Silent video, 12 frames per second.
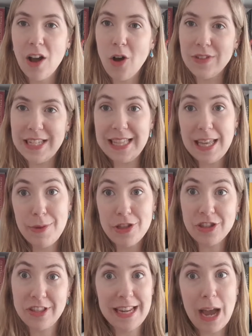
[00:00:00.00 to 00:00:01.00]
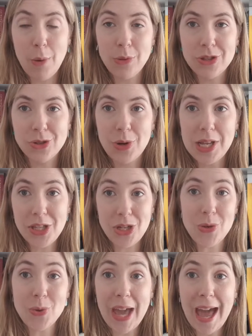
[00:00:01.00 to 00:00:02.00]
Obviously the images is now on the screen so
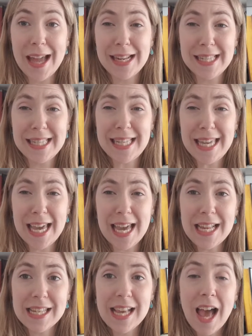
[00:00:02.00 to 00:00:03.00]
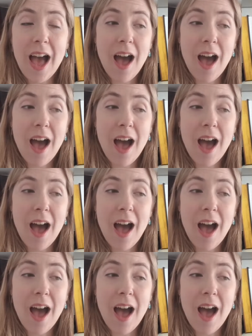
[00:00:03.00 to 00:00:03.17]
you can see it.